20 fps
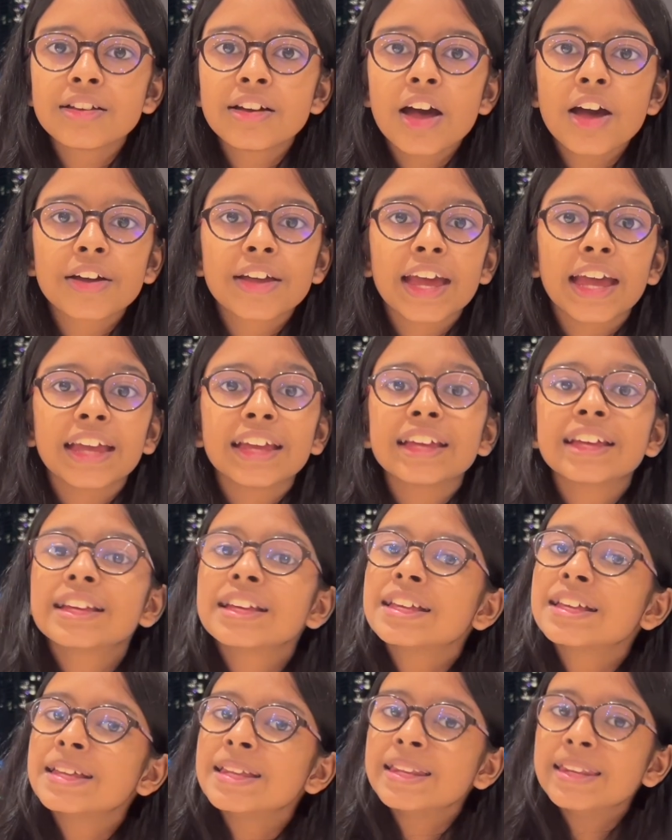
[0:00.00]
Okay,
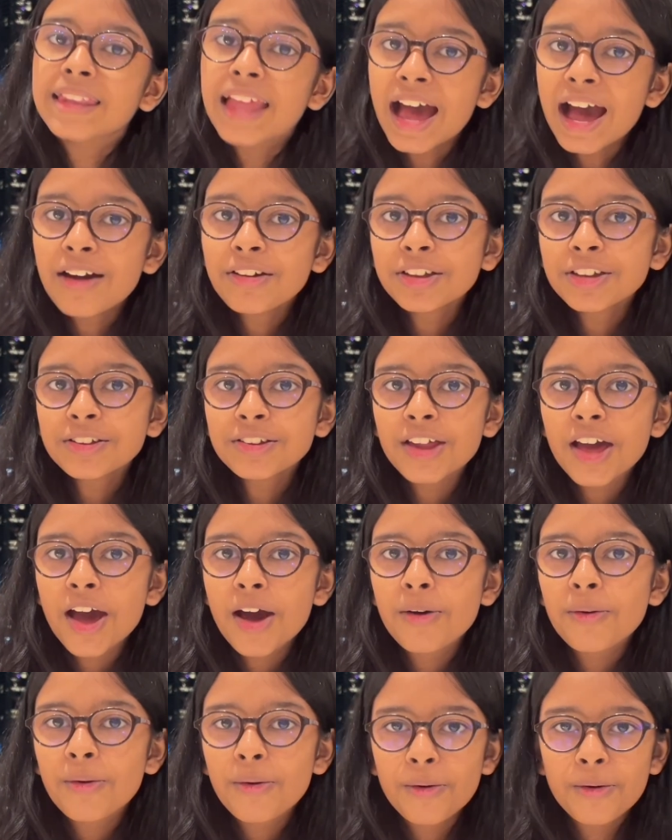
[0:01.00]
now you
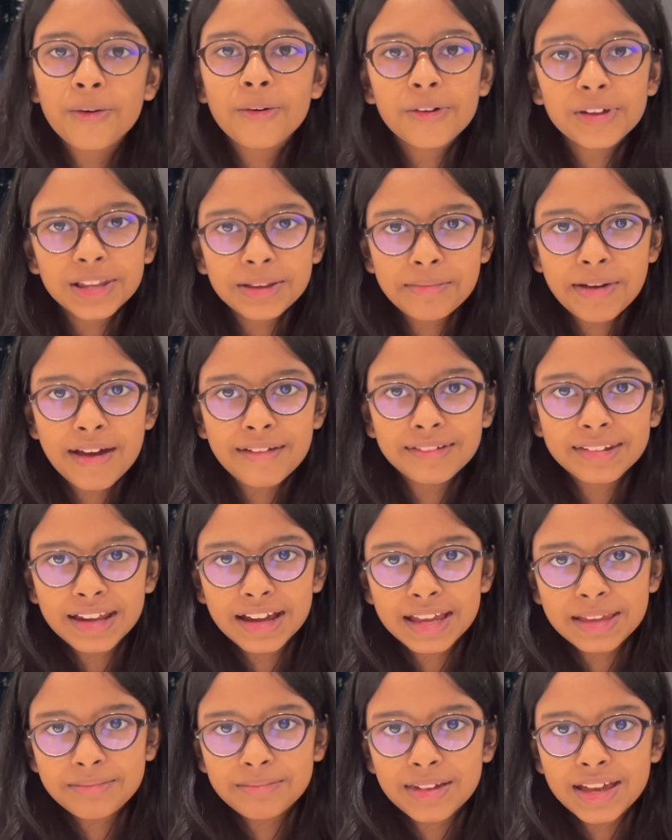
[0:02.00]
know all about
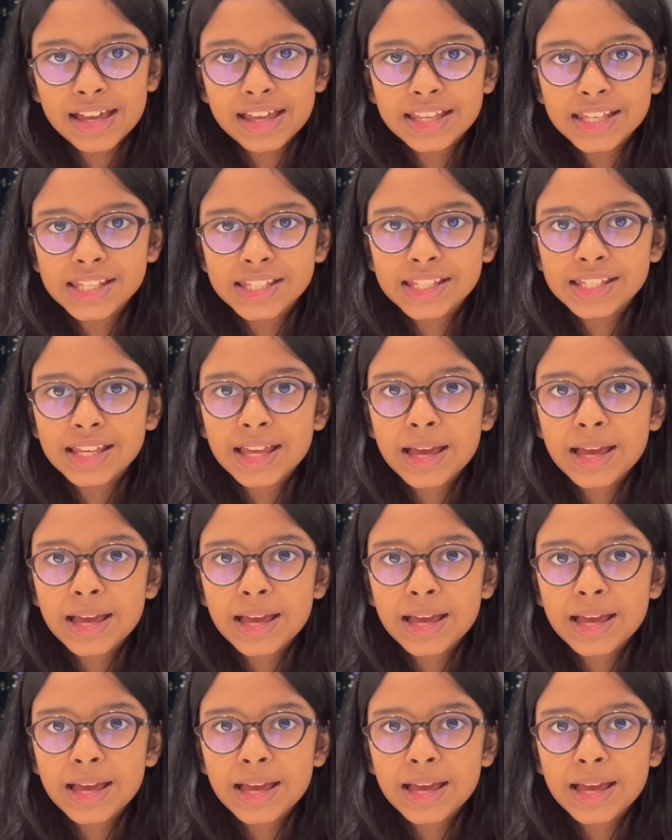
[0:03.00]
nightmares,